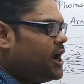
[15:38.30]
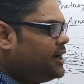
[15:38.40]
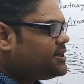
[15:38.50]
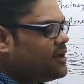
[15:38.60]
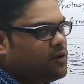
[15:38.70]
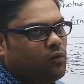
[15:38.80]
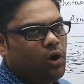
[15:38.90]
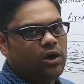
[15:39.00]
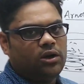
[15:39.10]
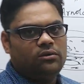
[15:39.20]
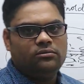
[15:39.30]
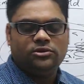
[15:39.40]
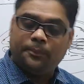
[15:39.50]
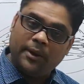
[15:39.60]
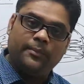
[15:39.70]
it is having what?
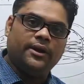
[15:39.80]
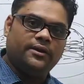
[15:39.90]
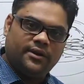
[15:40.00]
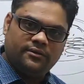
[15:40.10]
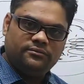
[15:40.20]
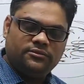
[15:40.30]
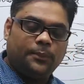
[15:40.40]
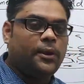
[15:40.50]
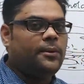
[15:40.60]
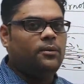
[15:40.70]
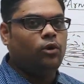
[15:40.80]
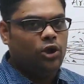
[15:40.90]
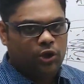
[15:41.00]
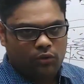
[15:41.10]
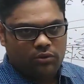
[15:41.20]
The pigment
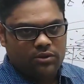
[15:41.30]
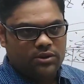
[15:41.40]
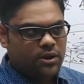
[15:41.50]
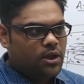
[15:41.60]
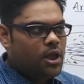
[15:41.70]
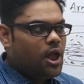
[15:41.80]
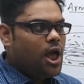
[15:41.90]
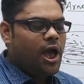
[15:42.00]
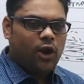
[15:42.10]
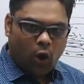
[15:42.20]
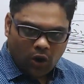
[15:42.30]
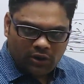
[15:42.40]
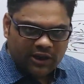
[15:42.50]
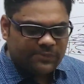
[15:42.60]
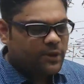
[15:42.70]
molecules. And
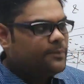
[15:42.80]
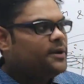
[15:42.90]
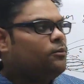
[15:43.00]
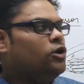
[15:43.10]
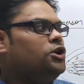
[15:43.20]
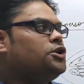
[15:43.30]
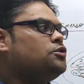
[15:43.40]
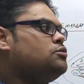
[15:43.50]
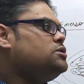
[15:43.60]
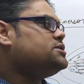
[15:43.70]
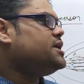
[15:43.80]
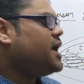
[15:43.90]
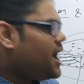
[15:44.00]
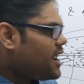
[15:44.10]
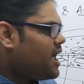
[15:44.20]
all these pigment molecules,
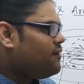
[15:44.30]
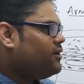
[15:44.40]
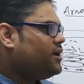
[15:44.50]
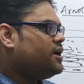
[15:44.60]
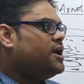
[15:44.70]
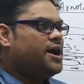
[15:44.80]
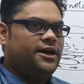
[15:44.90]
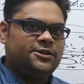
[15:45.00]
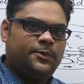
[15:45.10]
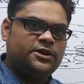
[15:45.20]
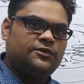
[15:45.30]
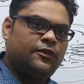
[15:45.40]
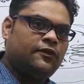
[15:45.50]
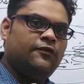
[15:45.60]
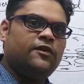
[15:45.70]
they are having a
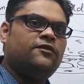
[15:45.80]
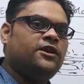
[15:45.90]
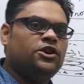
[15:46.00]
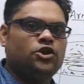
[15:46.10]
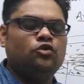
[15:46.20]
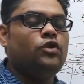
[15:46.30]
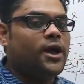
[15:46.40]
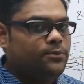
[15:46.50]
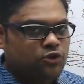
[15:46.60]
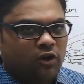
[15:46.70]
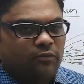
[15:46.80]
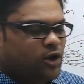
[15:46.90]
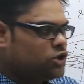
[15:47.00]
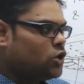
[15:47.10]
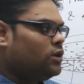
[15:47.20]
specific wavelength to absorb,
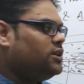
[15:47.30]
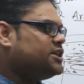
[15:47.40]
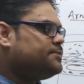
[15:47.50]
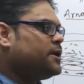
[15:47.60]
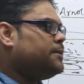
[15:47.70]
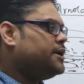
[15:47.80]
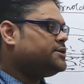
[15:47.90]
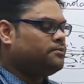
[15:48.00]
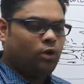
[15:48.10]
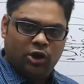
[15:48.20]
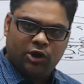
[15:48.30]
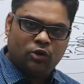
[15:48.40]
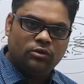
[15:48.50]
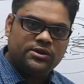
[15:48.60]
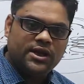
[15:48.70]
because all these pigment
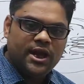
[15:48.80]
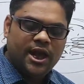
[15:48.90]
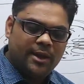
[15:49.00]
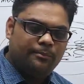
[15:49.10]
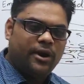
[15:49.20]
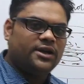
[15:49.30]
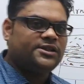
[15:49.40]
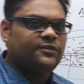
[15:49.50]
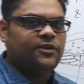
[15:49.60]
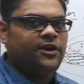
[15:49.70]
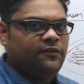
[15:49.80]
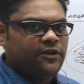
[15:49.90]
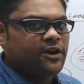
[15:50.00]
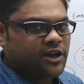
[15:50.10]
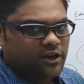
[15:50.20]
molecules imparts
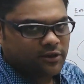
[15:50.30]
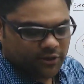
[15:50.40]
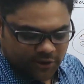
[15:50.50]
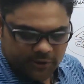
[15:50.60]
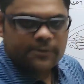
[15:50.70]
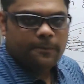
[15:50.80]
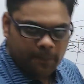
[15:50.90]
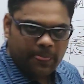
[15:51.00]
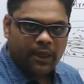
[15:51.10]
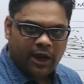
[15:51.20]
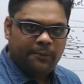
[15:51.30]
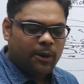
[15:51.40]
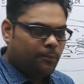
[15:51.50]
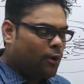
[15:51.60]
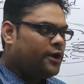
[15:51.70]
different colors. Getting
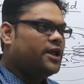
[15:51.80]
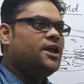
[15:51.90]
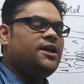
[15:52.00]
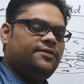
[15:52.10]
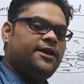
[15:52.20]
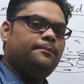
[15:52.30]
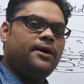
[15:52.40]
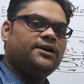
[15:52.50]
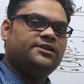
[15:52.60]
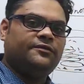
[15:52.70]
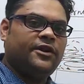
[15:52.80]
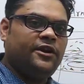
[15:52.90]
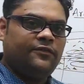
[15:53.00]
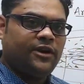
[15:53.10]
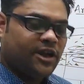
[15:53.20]
my point? They impart
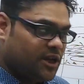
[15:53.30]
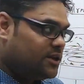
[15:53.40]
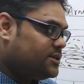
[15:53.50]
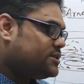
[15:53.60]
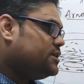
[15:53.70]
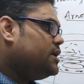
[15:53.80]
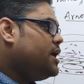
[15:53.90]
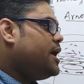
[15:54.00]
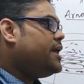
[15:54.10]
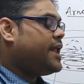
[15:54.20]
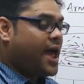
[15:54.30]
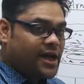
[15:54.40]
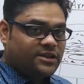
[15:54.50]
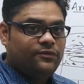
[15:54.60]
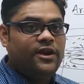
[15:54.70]
different colors. And
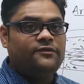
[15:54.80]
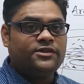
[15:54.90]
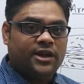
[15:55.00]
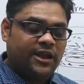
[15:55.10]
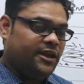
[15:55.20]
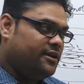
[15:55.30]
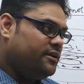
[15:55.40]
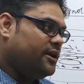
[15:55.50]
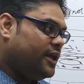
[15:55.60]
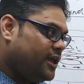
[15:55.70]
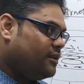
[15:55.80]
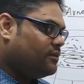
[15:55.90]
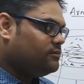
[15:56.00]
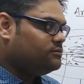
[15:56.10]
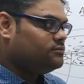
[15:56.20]
as we have studied
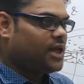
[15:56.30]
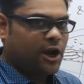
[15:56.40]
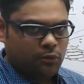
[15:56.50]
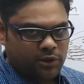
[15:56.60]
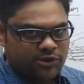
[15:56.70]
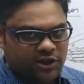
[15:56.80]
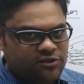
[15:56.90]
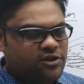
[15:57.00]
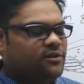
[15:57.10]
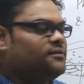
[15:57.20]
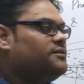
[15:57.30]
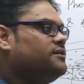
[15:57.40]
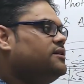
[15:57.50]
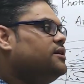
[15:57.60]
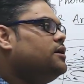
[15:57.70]
in atomic structure,
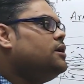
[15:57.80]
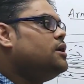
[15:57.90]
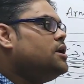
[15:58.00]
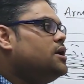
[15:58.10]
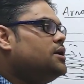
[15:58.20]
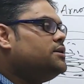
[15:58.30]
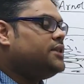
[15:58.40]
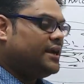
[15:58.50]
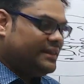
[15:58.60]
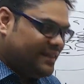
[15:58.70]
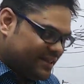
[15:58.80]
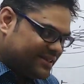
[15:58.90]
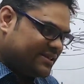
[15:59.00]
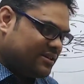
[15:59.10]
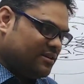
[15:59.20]
that
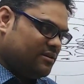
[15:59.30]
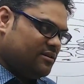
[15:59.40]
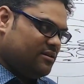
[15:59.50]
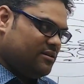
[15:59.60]
this